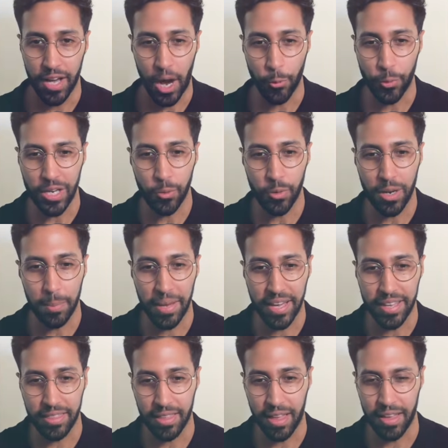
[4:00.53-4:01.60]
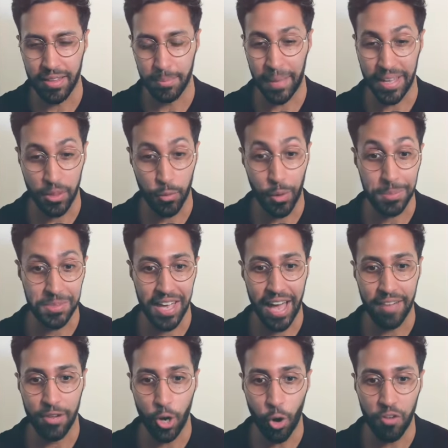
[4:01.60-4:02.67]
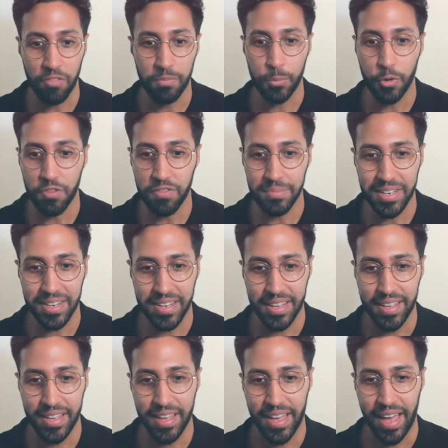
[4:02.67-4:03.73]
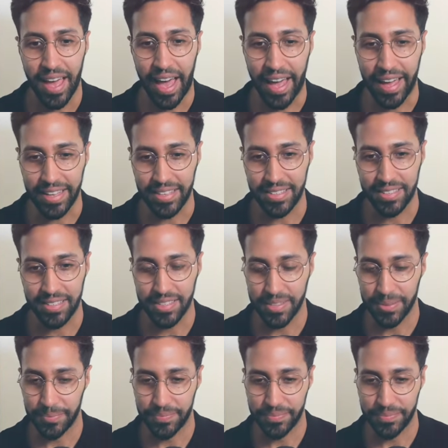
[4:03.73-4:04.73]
I really want to make the website have a lot of movement and